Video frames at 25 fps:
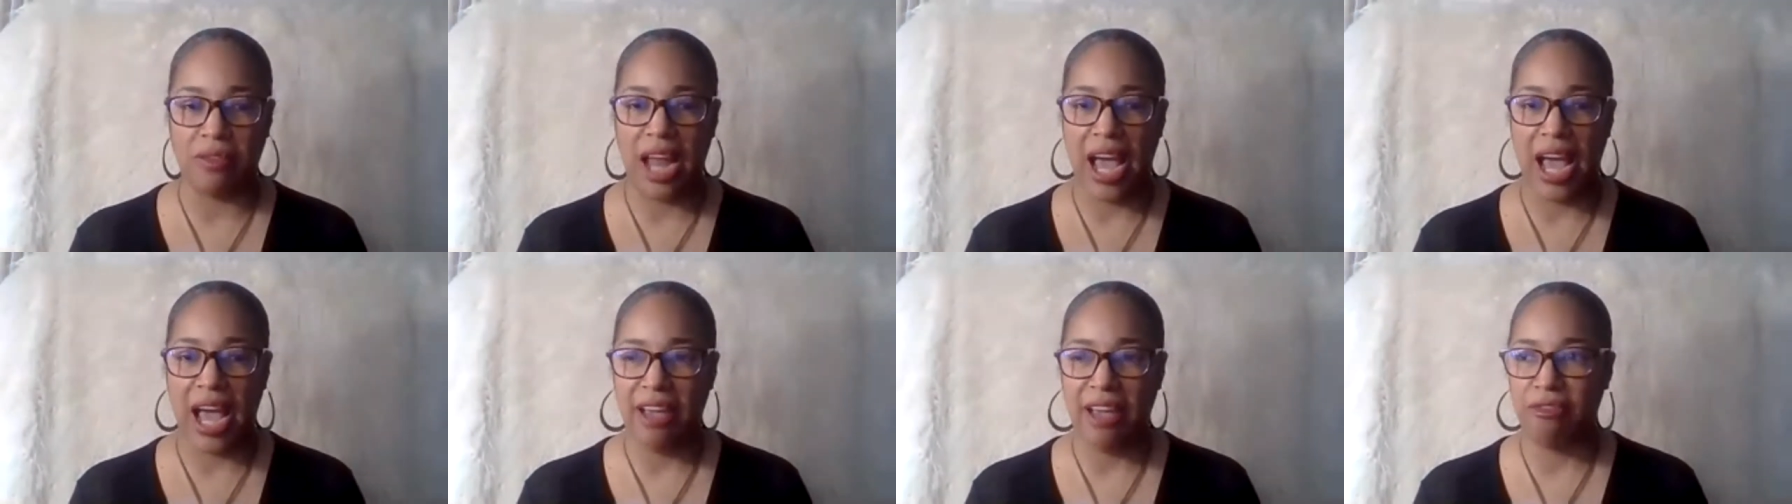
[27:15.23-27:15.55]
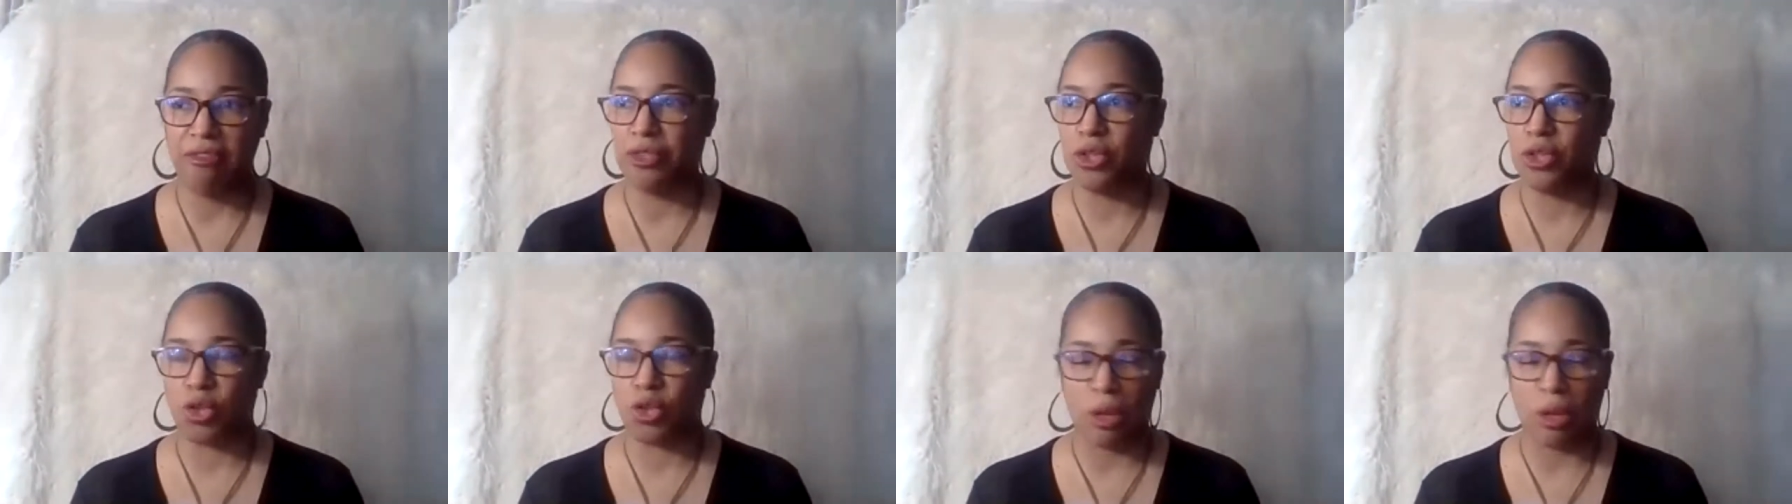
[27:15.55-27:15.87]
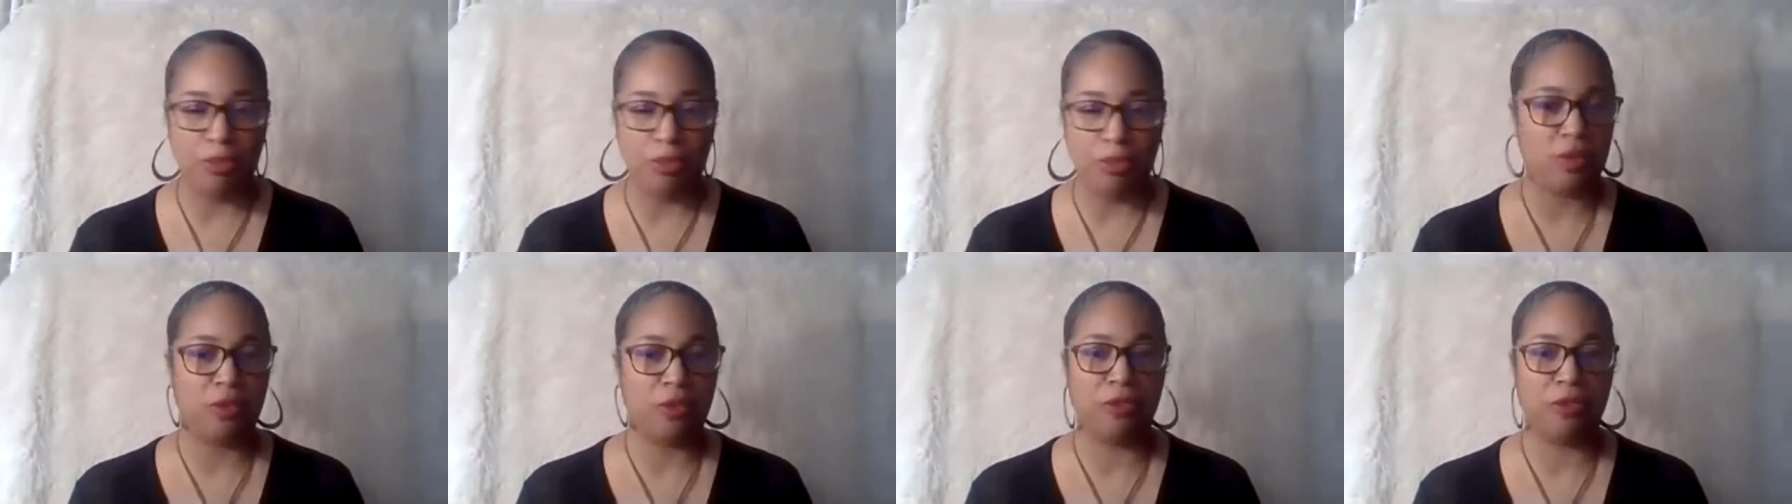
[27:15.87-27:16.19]
I've dreamt
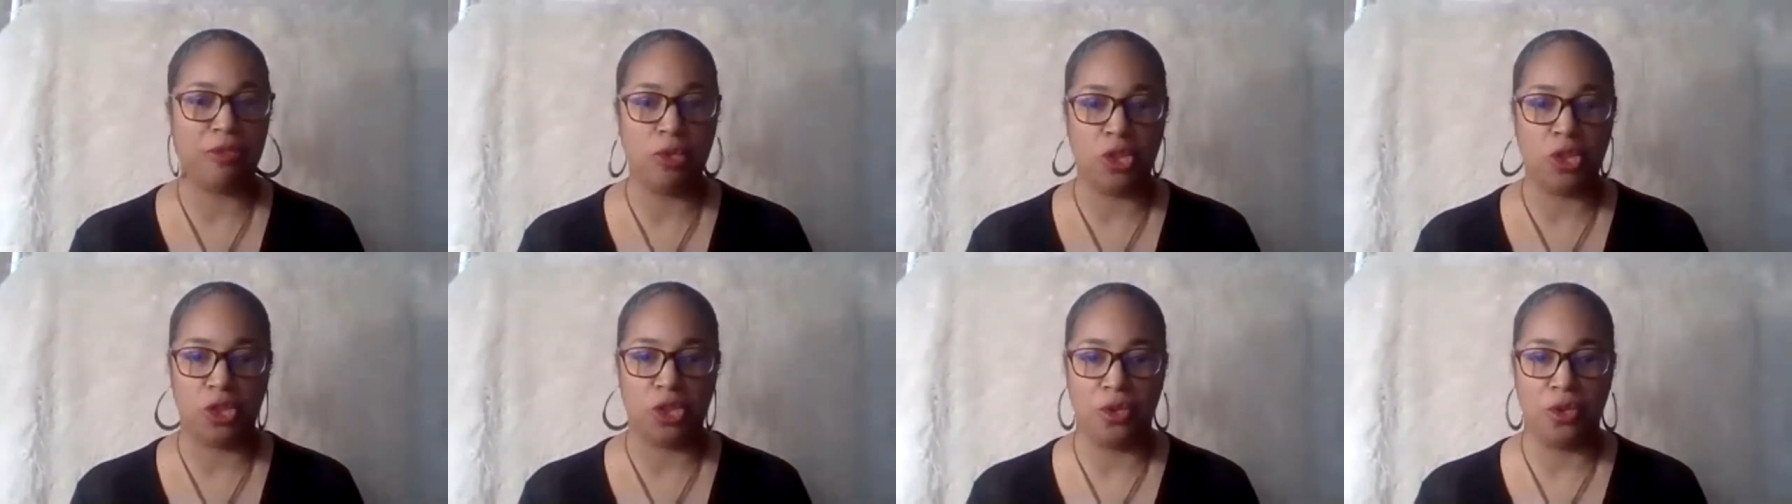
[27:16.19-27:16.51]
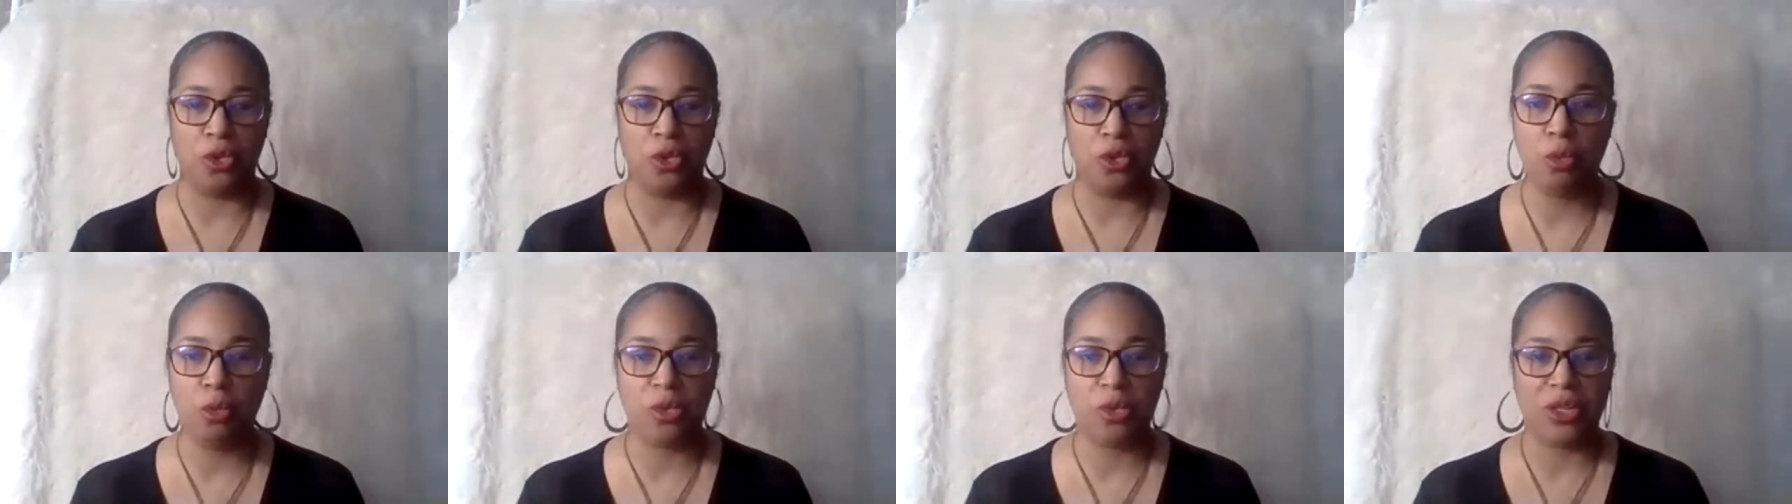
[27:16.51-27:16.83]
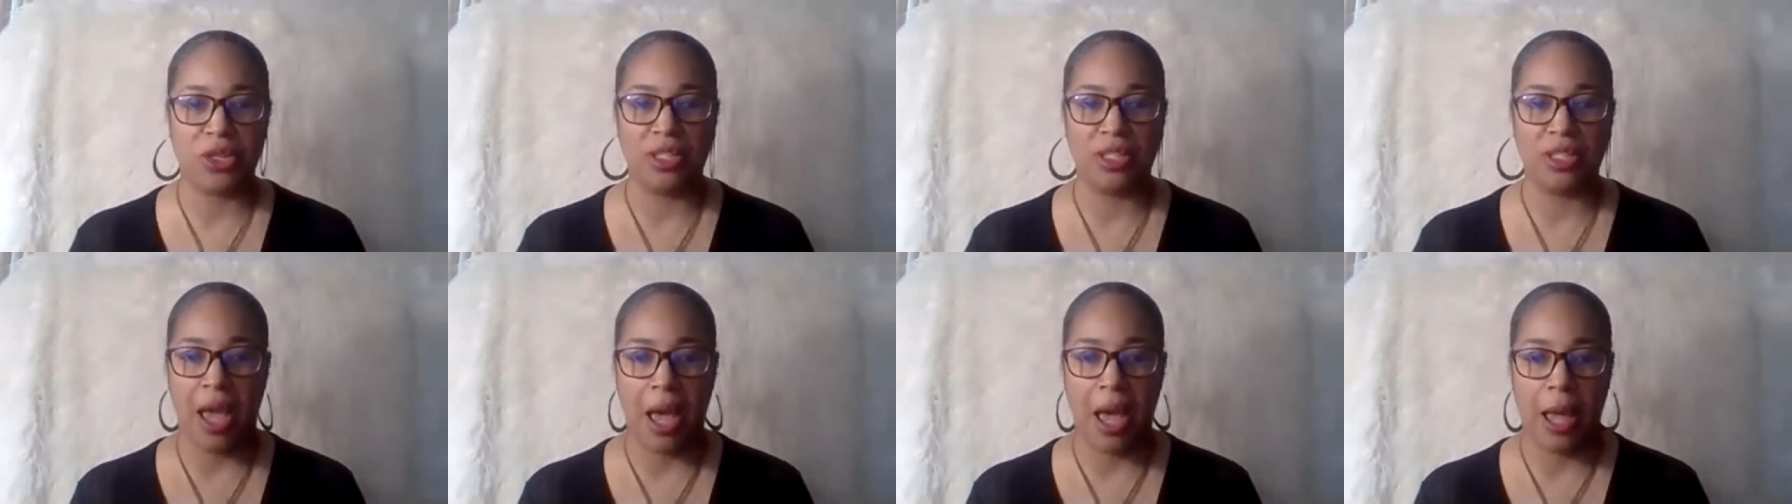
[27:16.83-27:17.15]
of the future numerous
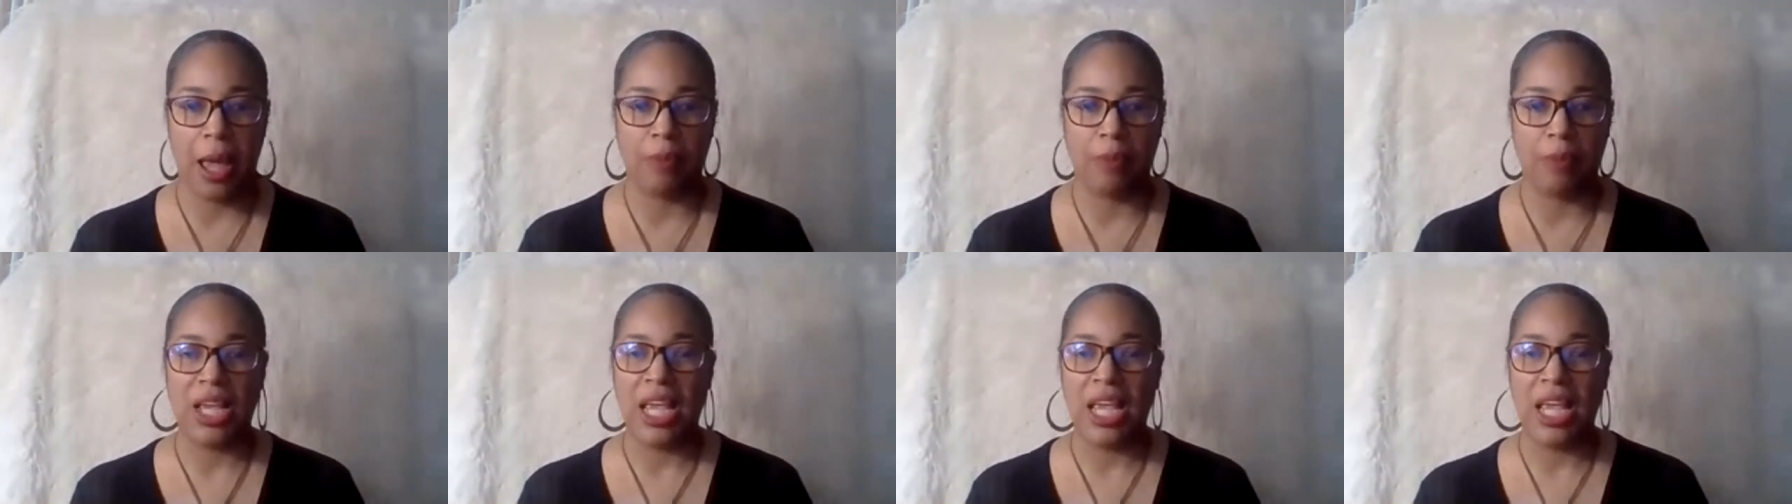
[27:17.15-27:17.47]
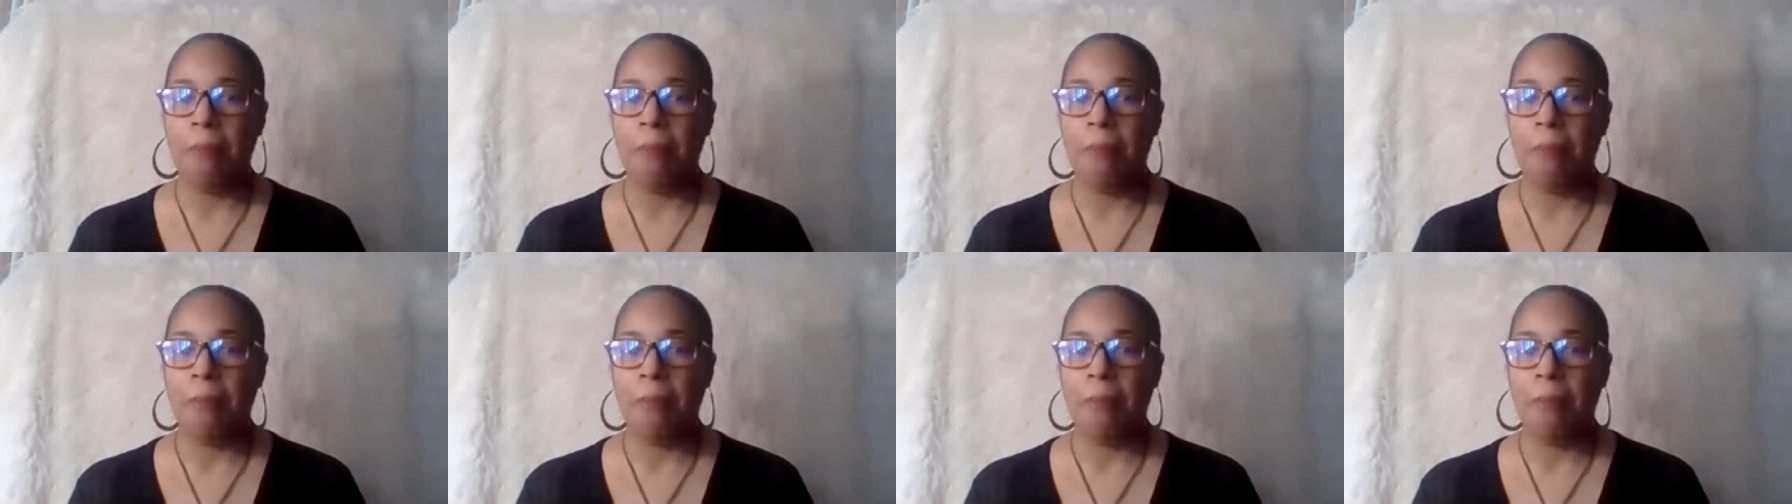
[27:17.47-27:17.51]
times,